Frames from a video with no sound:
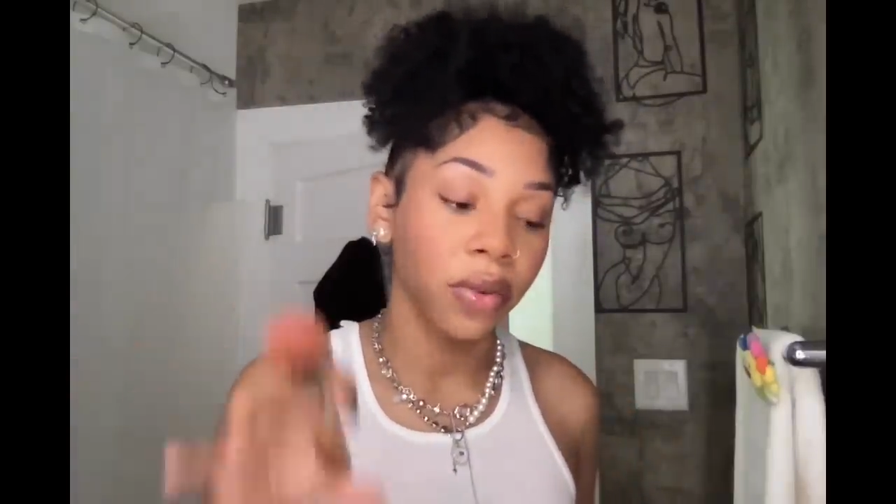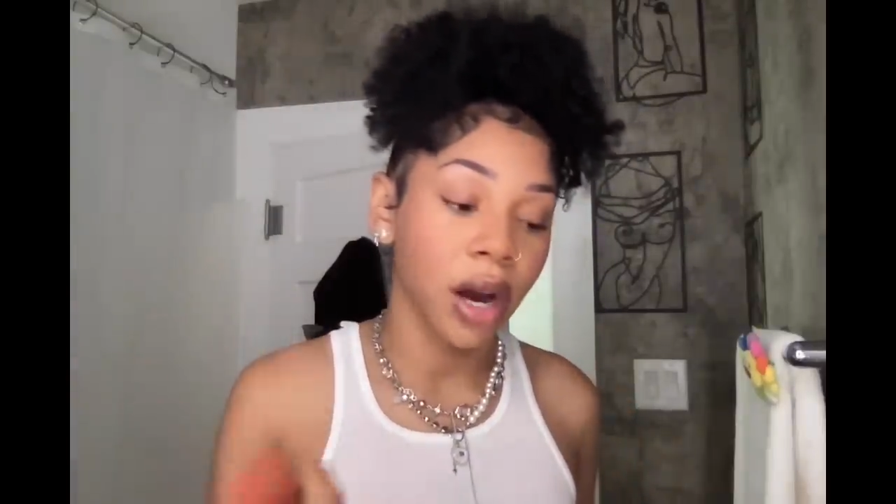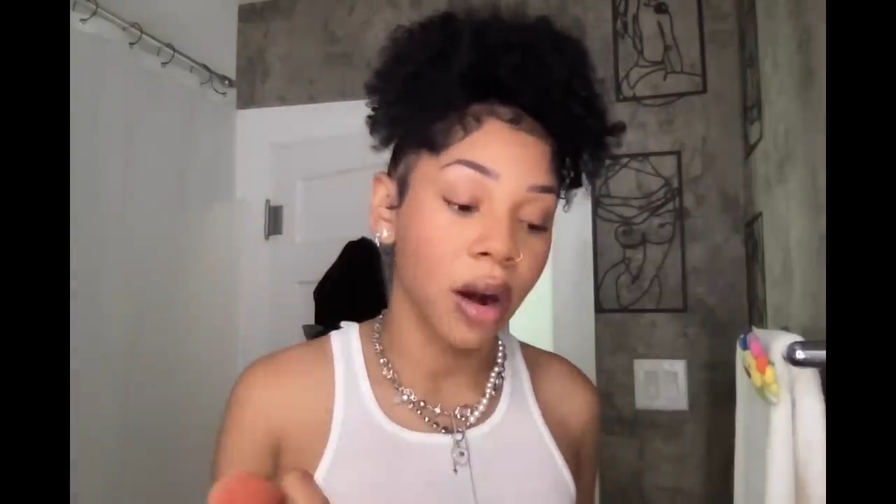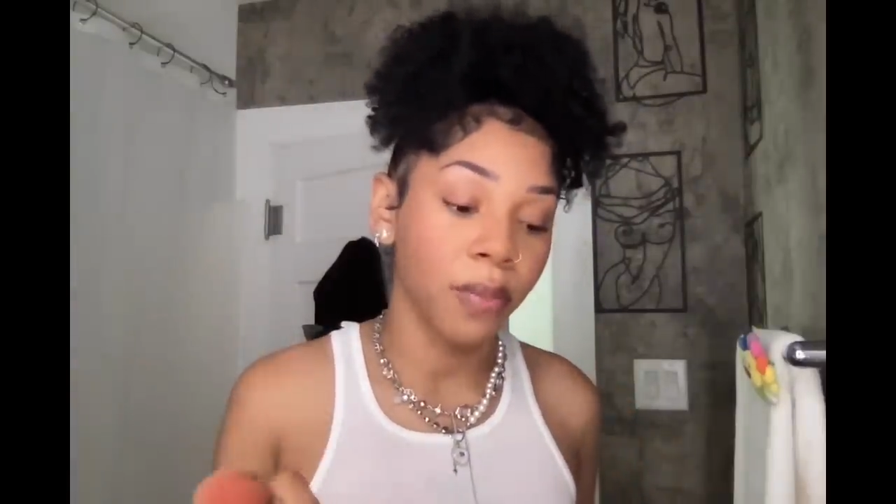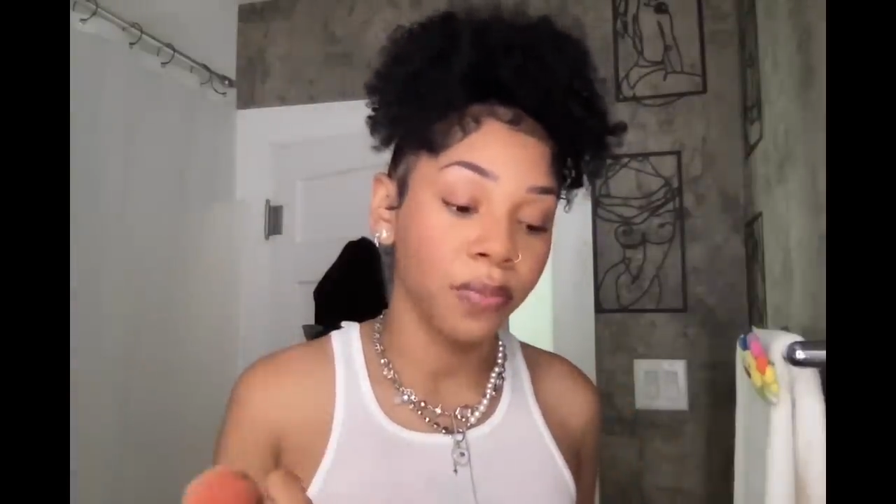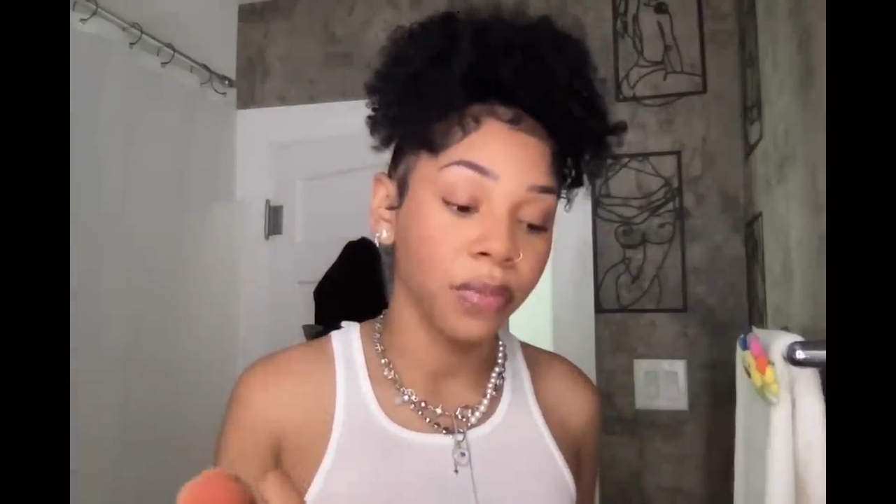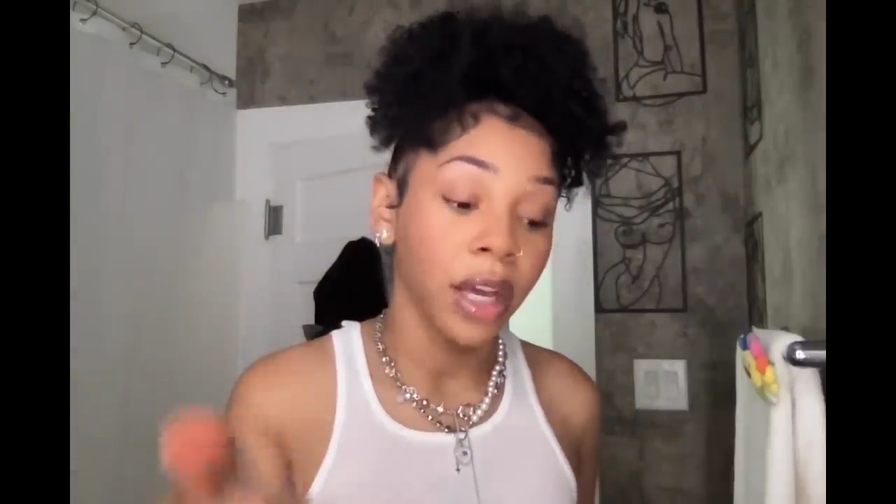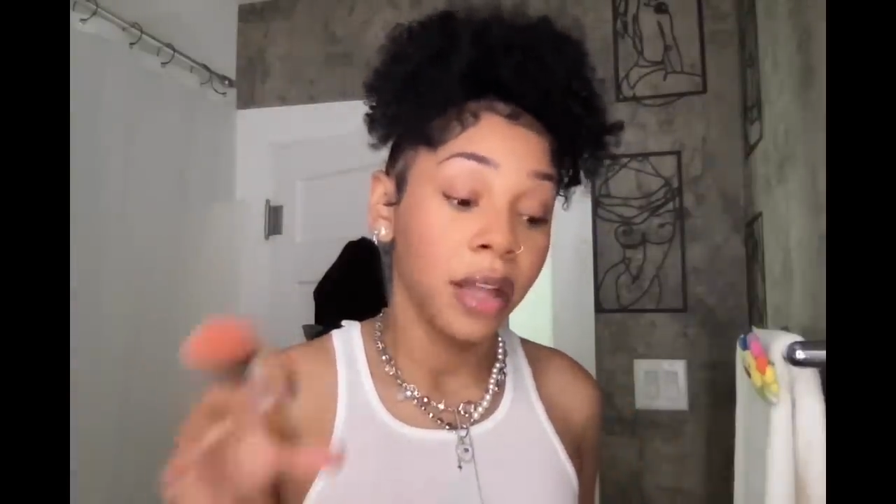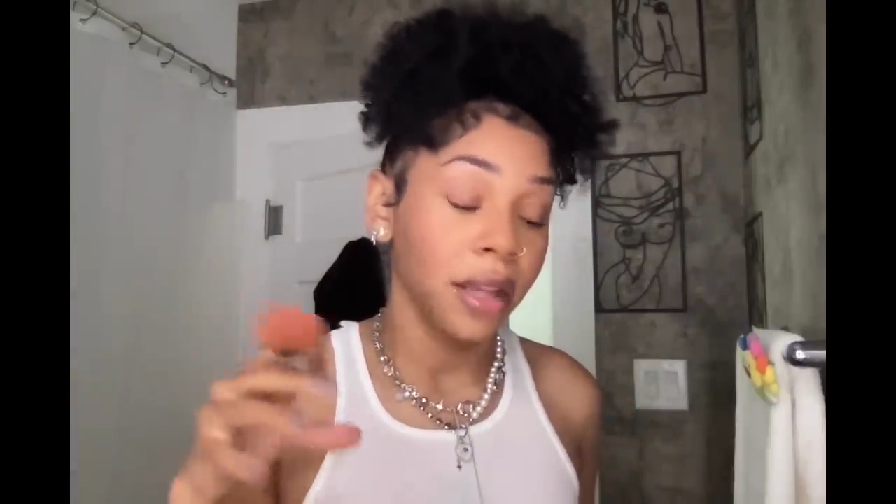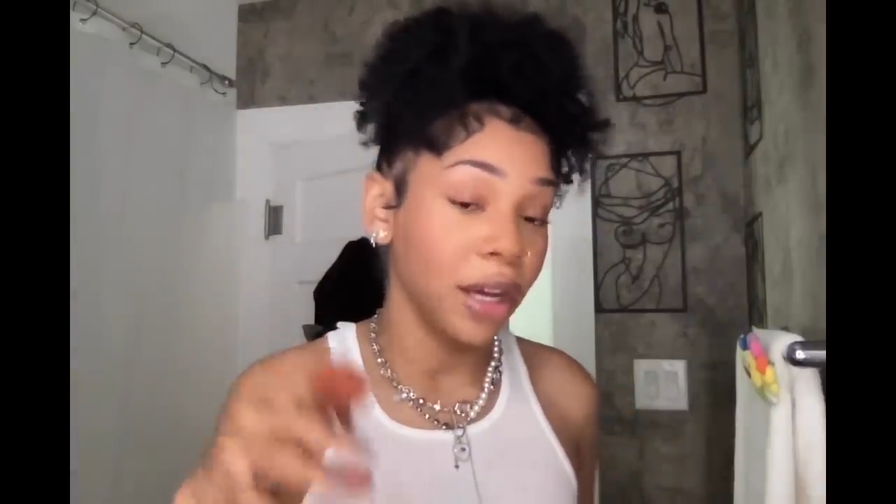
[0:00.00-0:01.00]
from
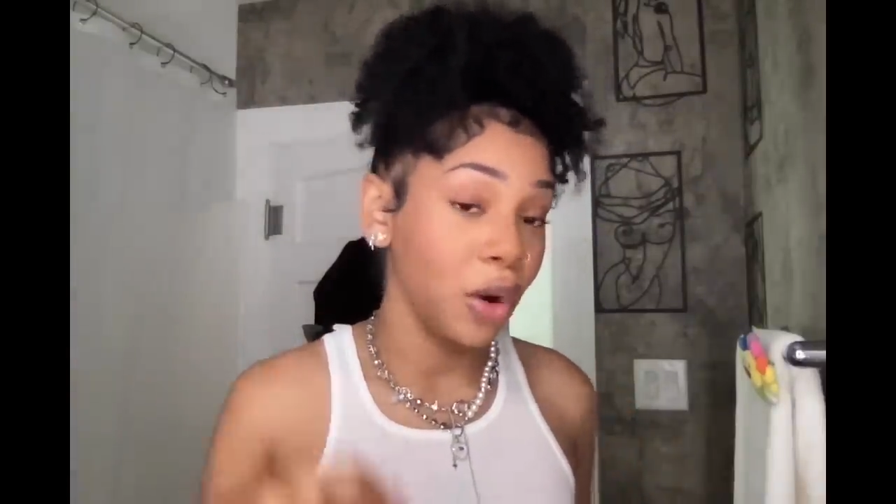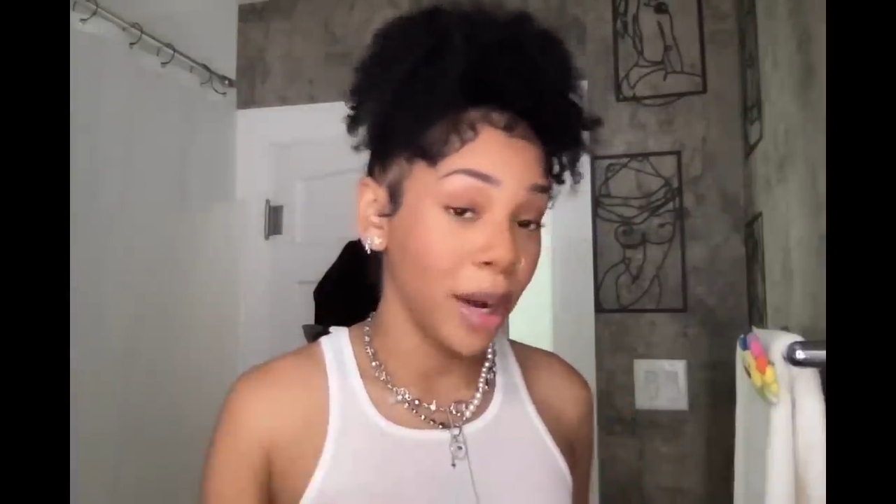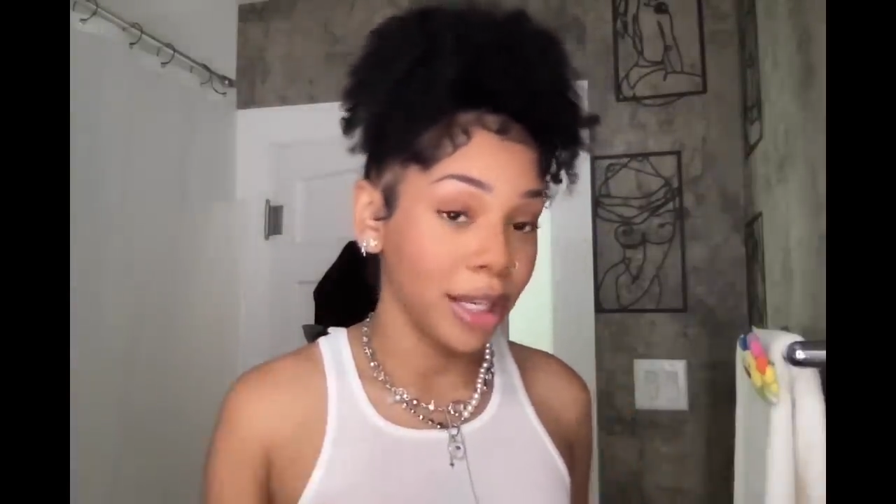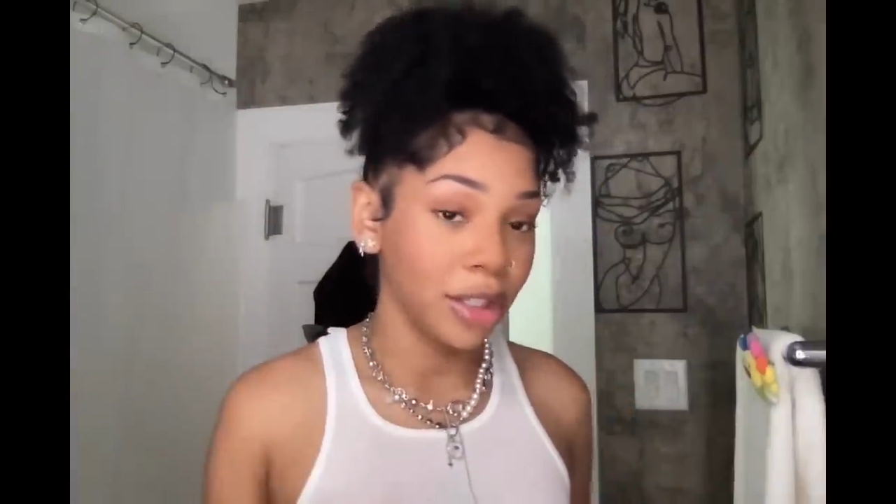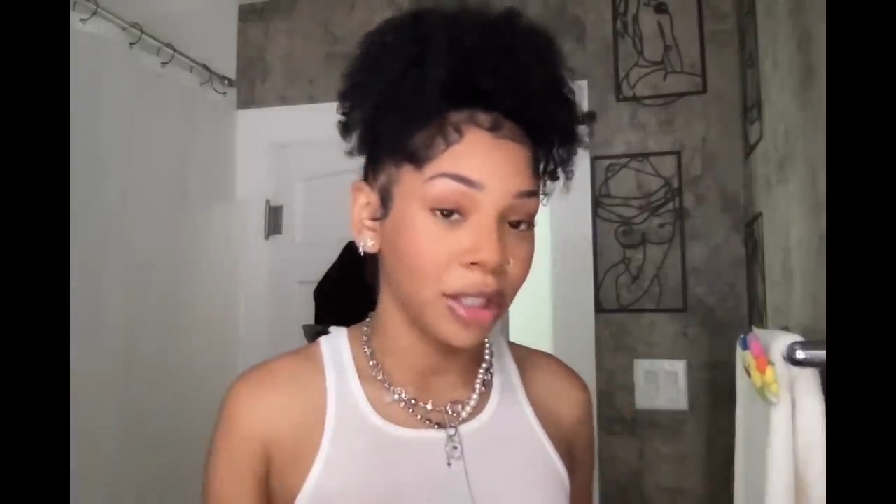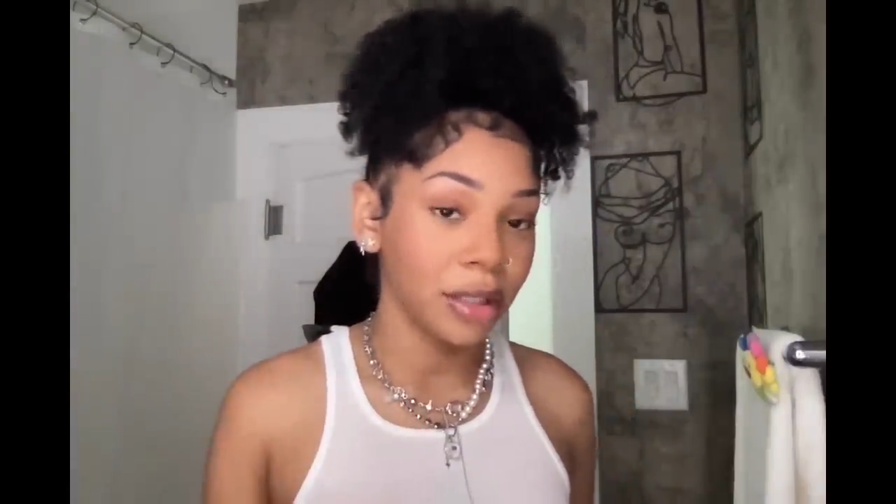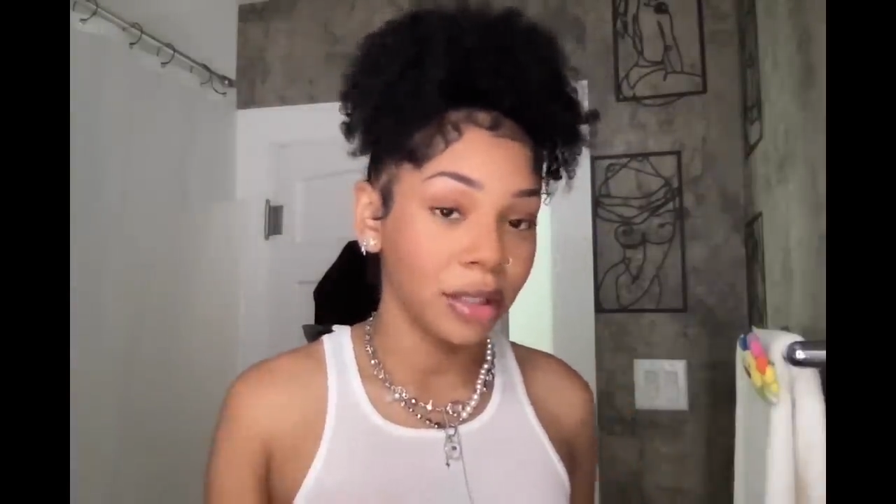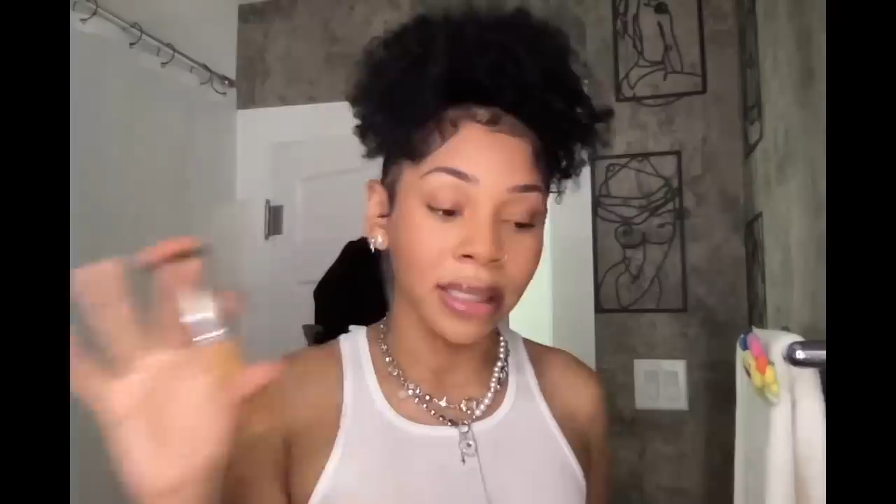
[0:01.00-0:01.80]
the equation,